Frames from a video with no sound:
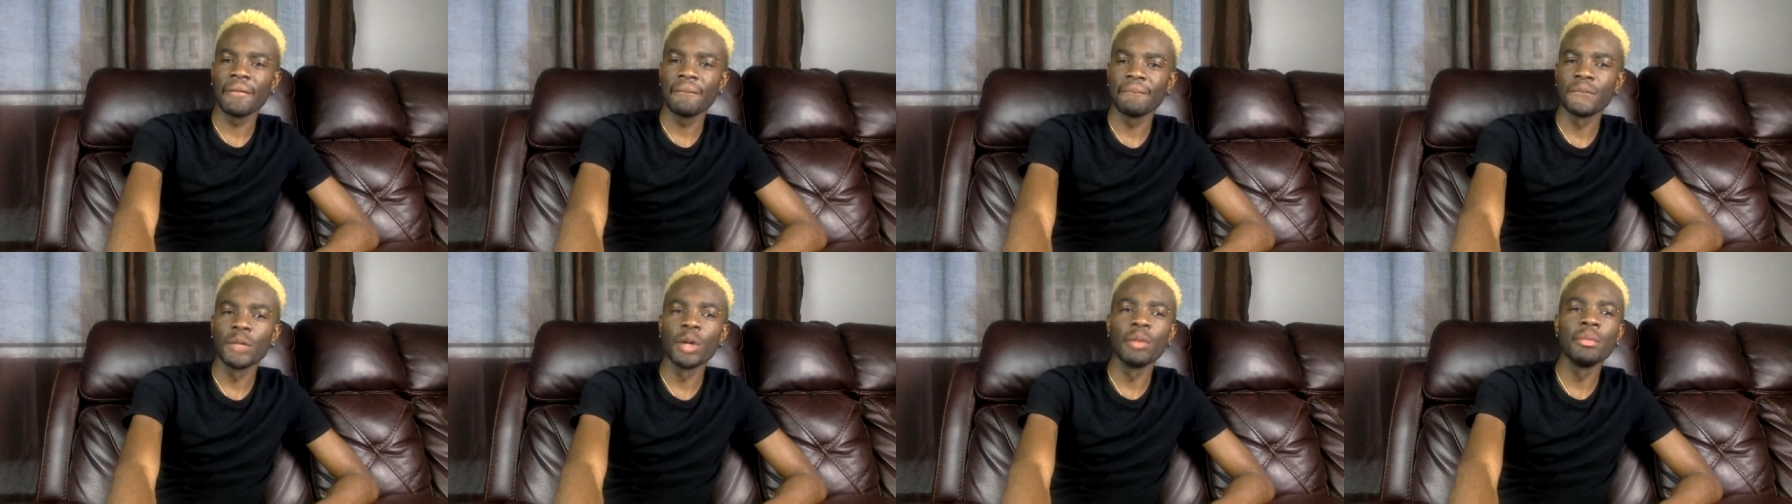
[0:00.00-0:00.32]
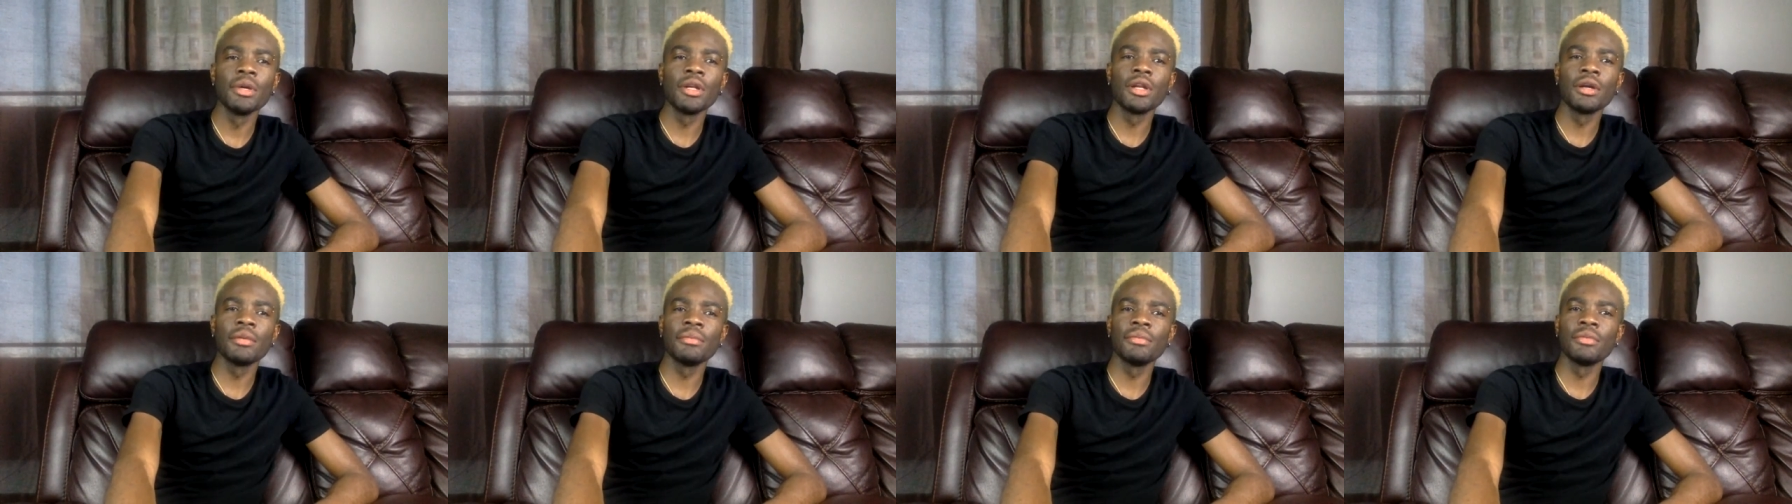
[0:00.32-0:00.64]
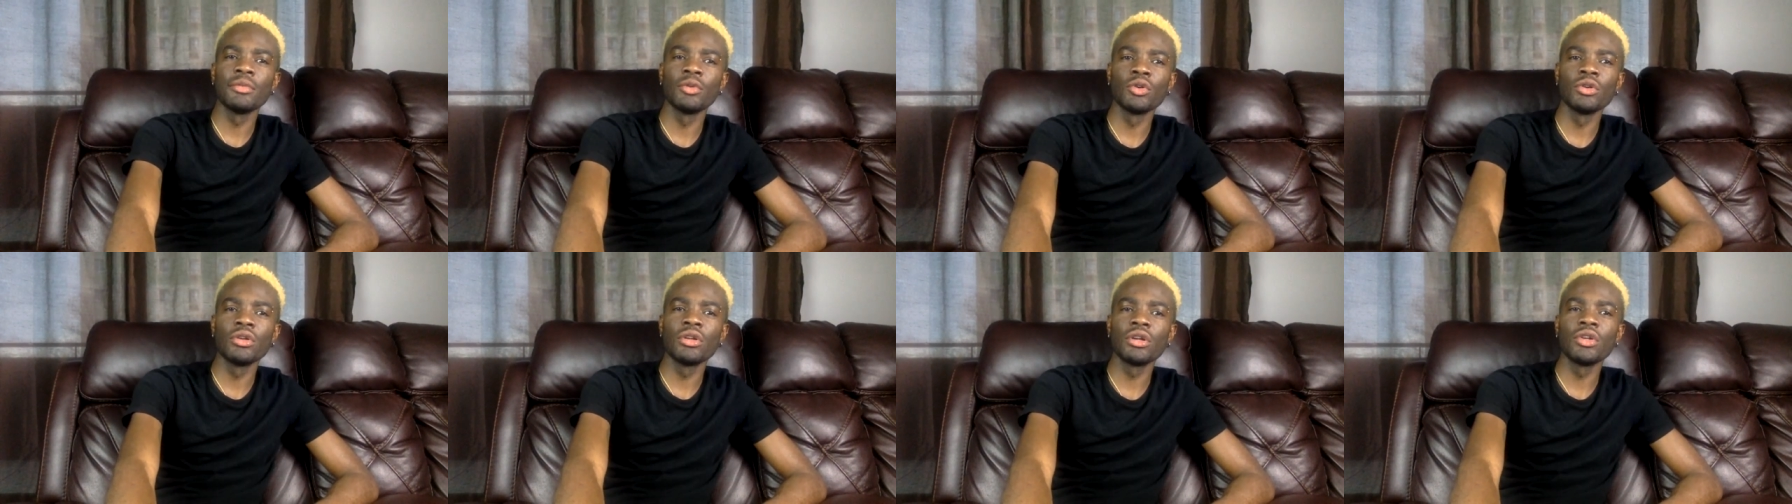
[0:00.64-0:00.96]
Mommy, me
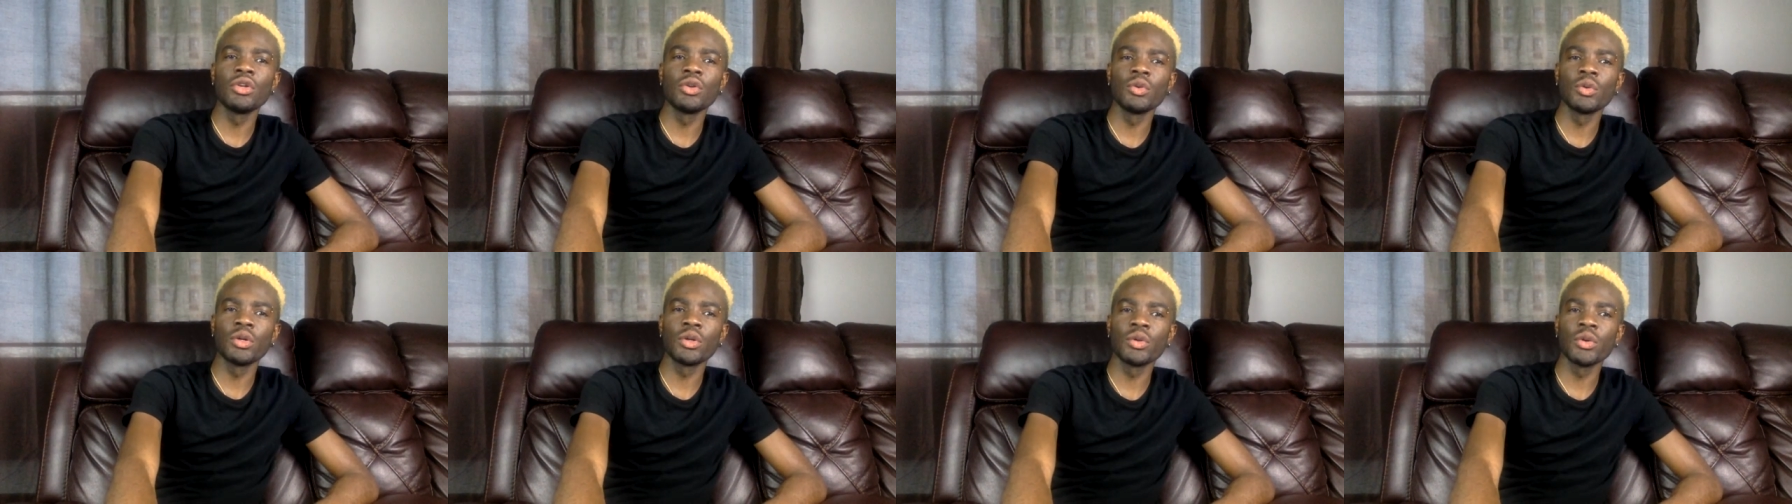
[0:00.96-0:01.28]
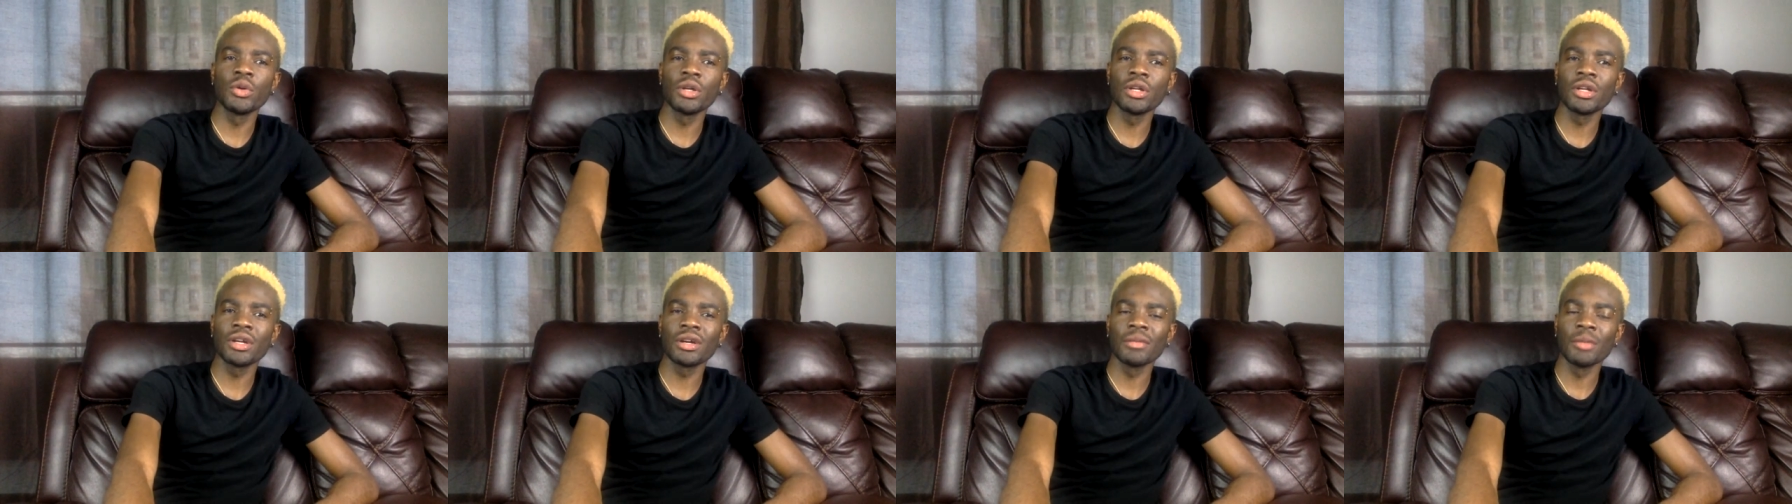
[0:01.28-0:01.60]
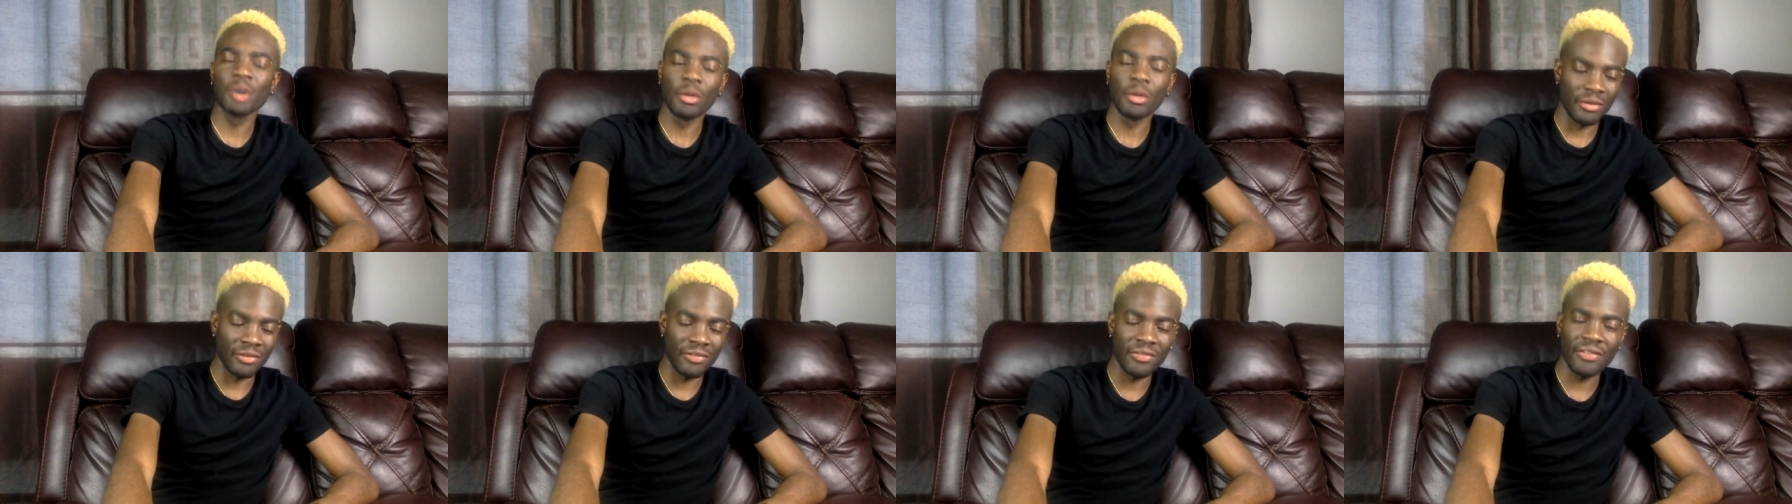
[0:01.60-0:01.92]
don't know no doing it,
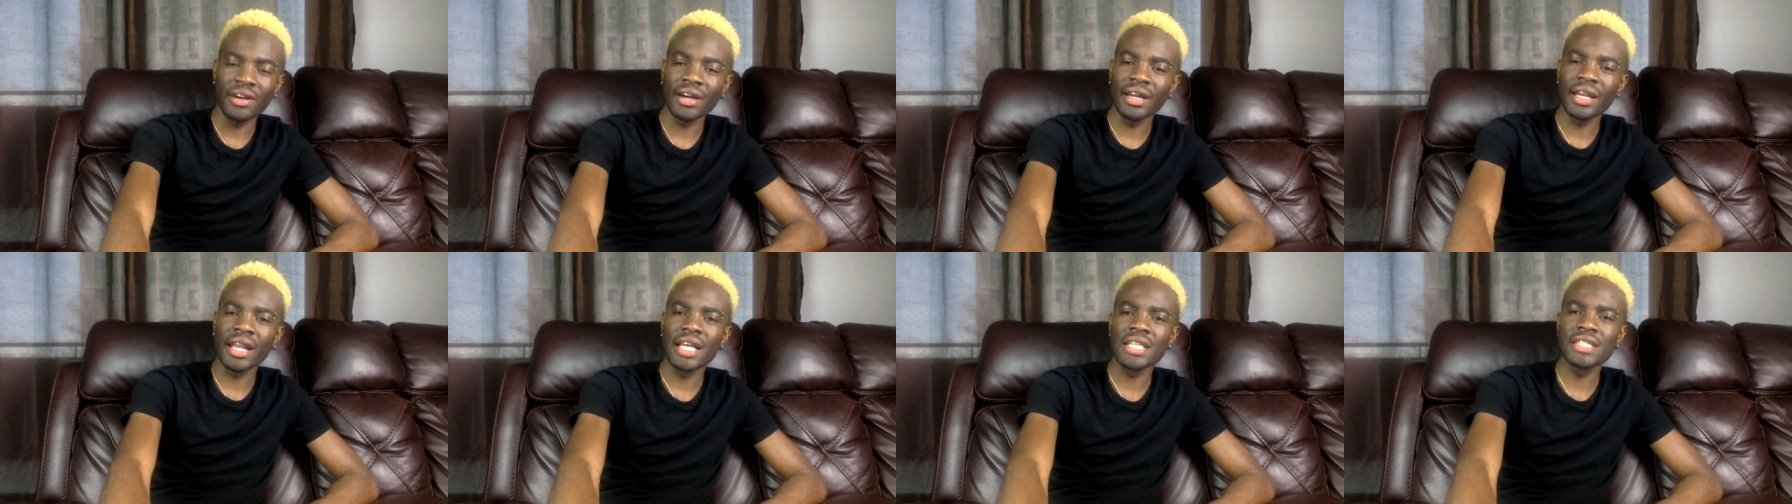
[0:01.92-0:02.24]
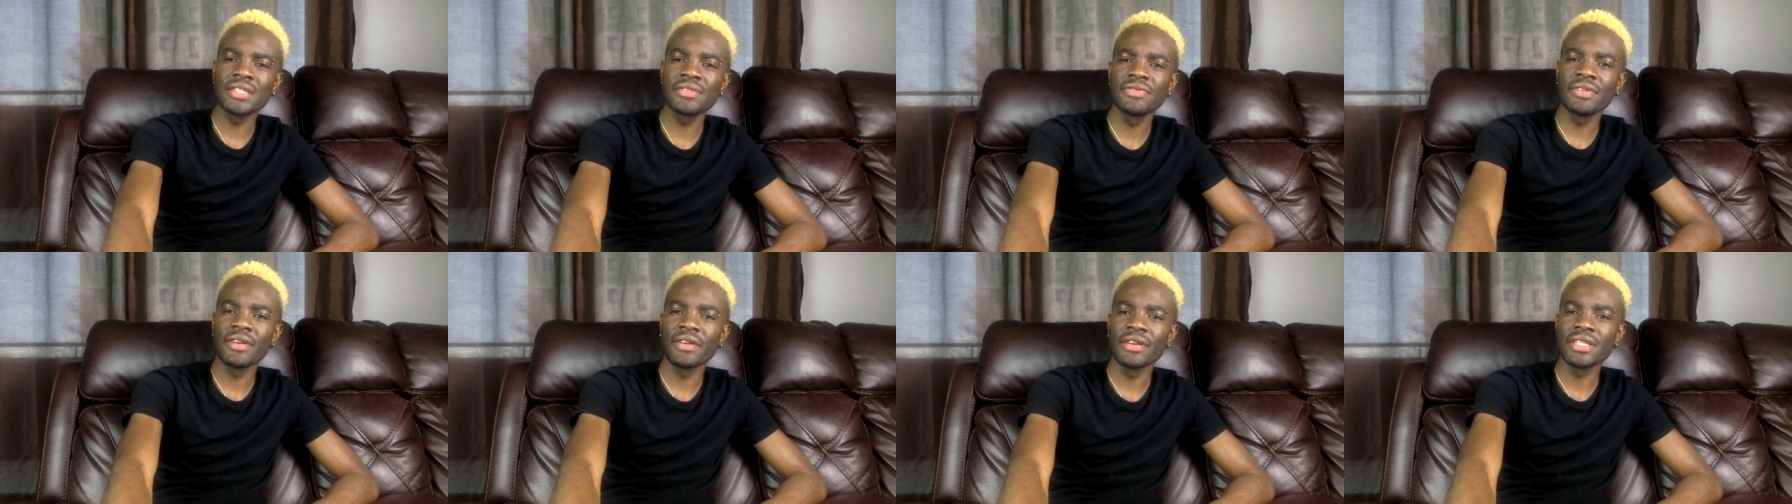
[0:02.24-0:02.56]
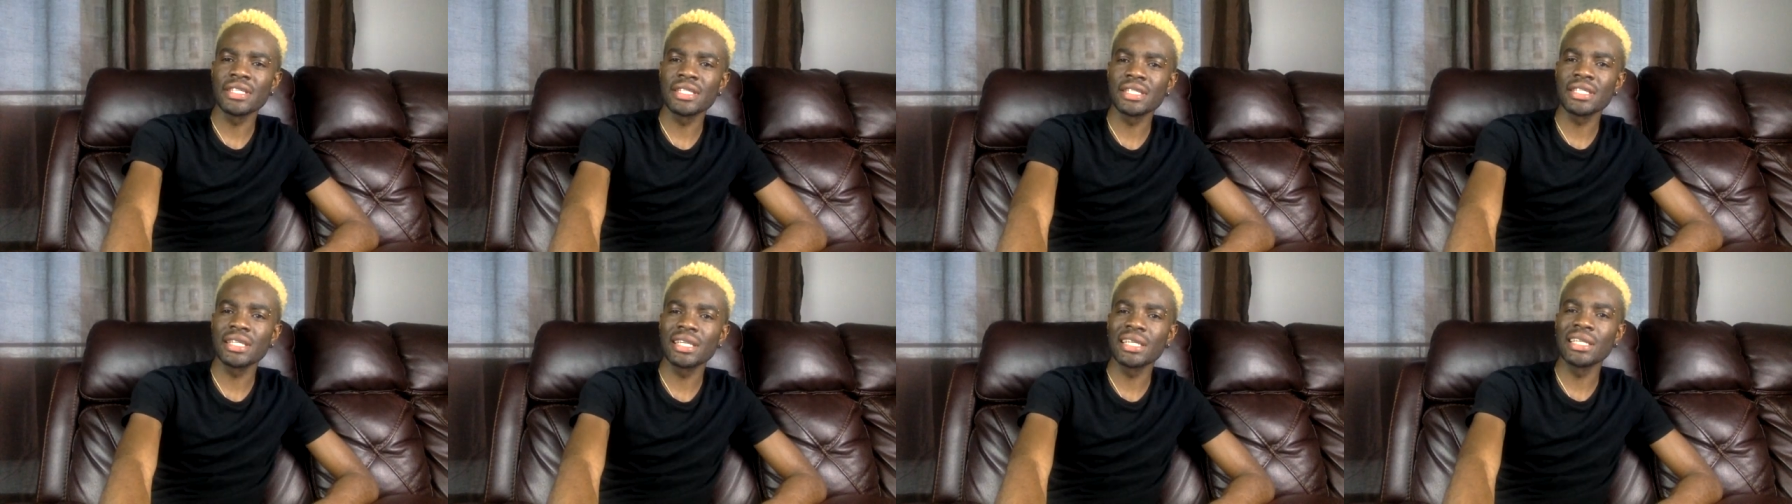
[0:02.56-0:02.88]
but my father is very
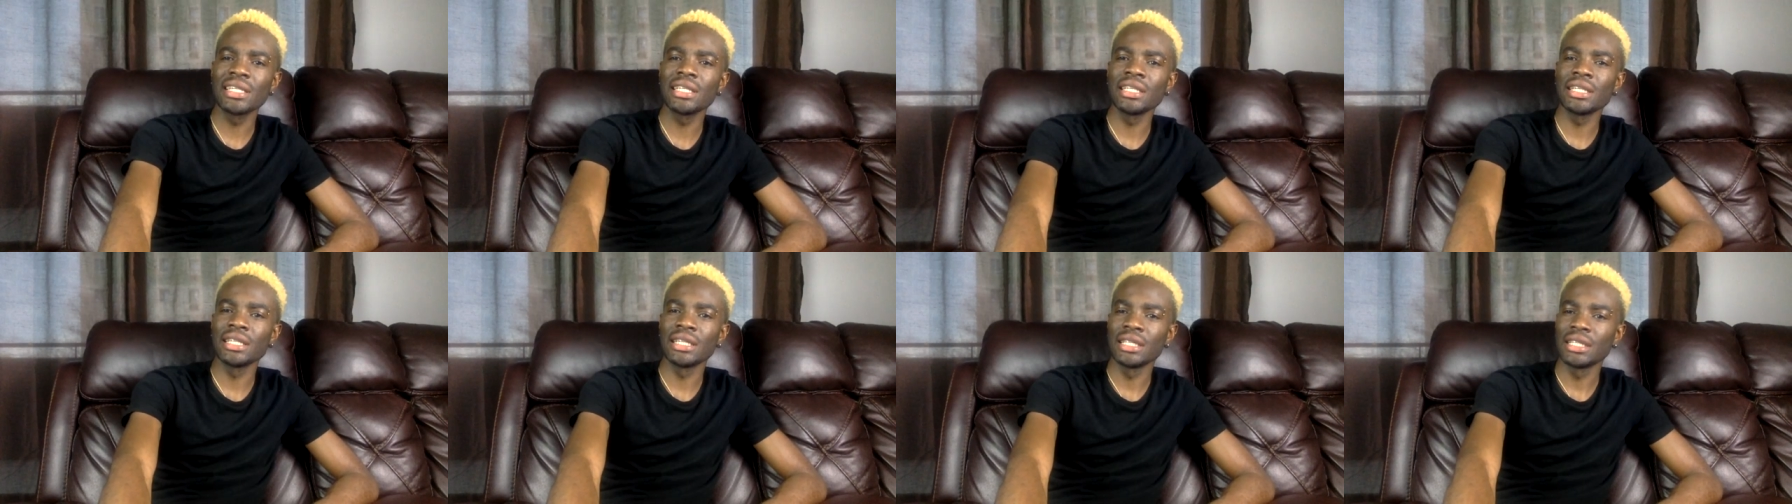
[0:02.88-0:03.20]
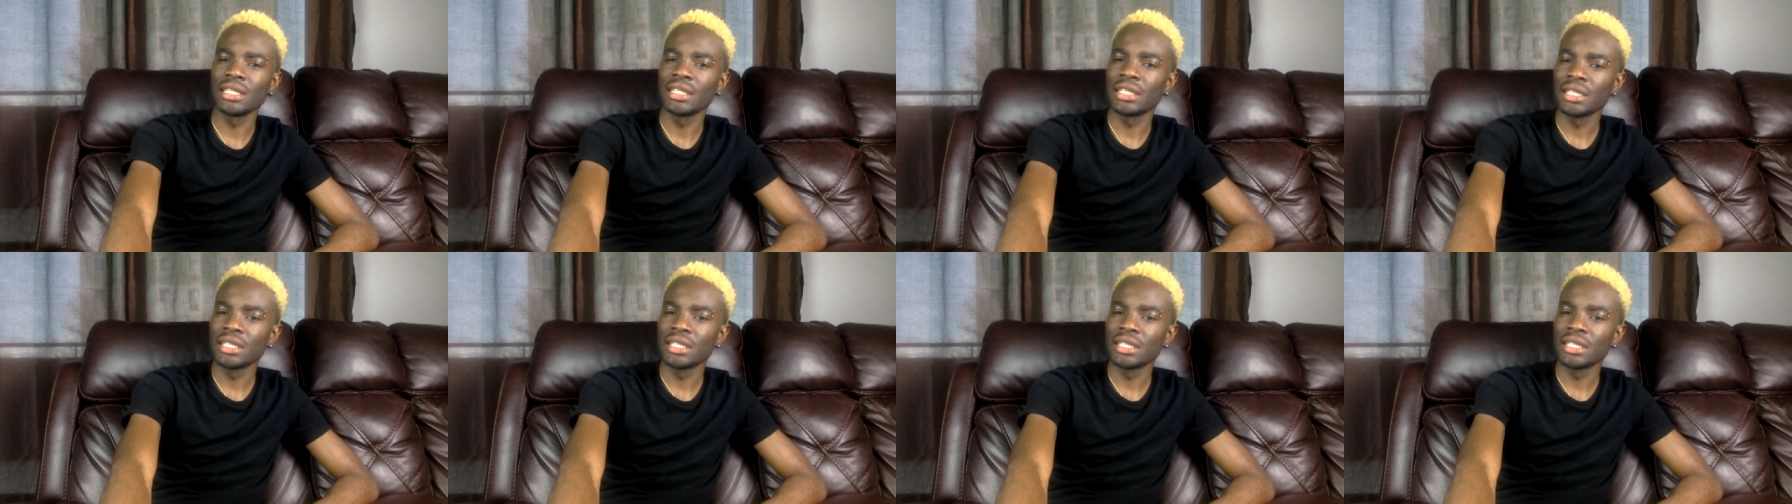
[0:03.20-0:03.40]
skinny,